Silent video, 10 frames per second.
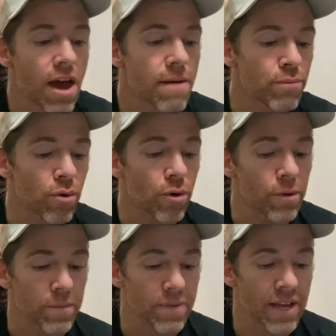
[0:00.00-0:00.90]

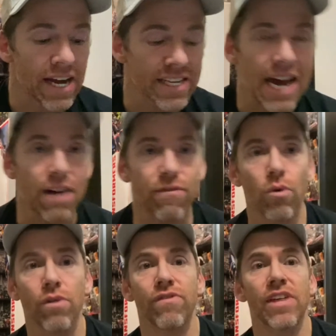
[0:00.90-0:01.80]
Brawn. And out of
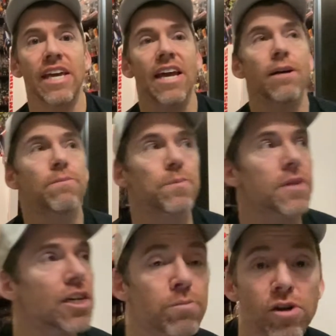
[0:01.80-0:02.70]
all of the I
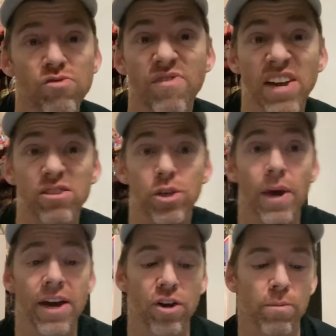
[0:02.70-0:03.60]
suppose reveals that we
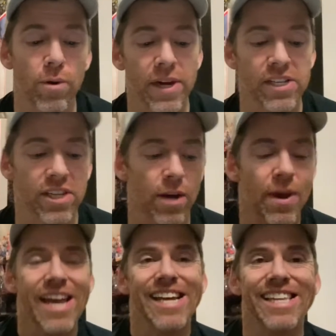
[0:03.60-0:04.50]
had a couple of weeks ago,
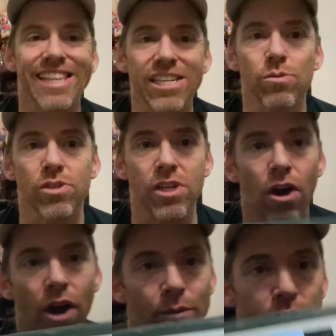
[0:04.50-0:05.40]
this was the guy I was